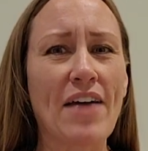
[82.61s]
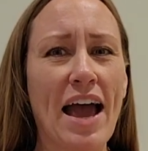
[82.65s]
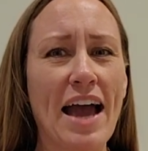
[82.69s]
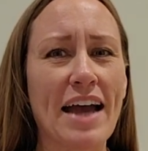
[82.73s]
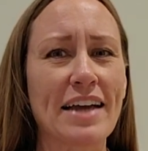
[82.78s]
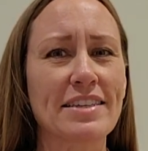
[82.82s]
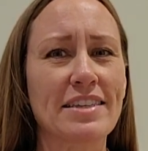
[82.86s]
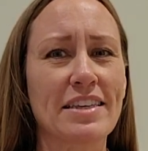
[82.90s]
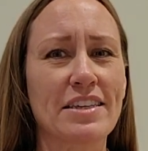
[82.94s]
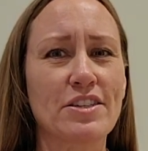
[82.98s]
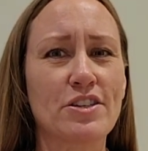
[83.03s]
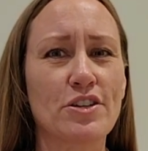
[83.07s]

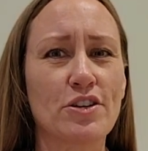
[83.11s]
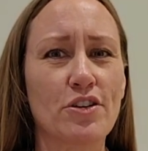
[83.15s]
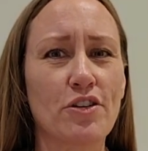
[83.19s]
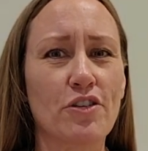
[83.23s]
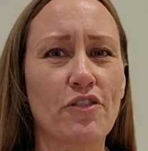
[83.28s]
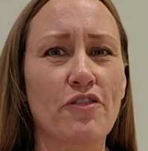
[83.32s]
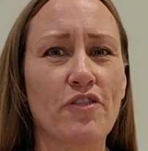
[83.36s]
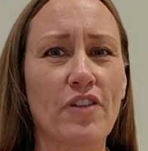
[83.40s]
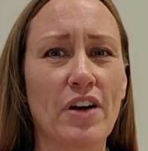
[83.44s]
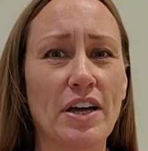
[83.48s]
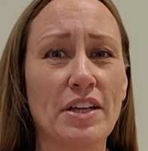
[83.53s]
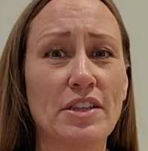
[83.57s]
access to your
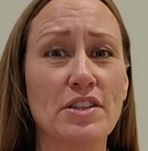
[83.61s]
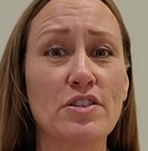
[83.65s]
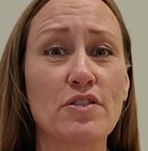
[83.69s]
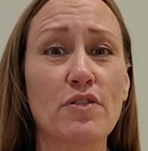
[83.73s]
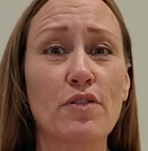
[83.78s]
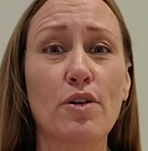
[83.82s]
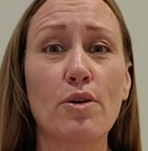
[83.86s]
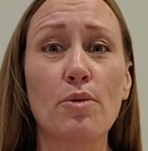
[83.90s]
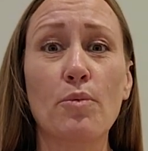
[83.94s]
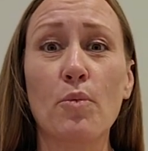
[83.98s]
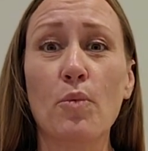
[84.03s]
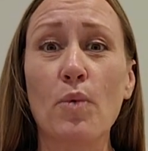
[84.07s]
funds
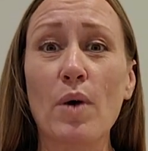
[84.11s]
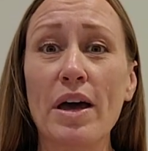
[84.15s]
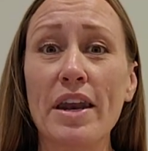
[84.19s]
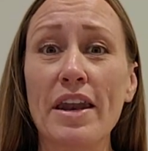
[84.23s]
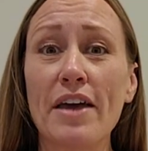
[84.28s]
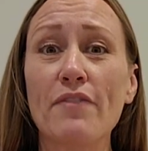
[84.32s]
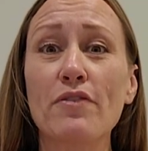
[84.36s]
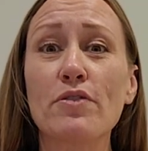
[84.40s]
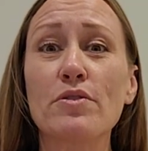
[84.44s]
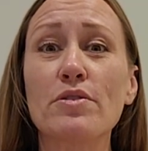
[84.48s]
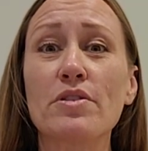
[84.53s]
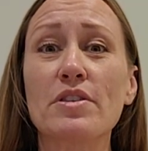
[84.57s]
for whatever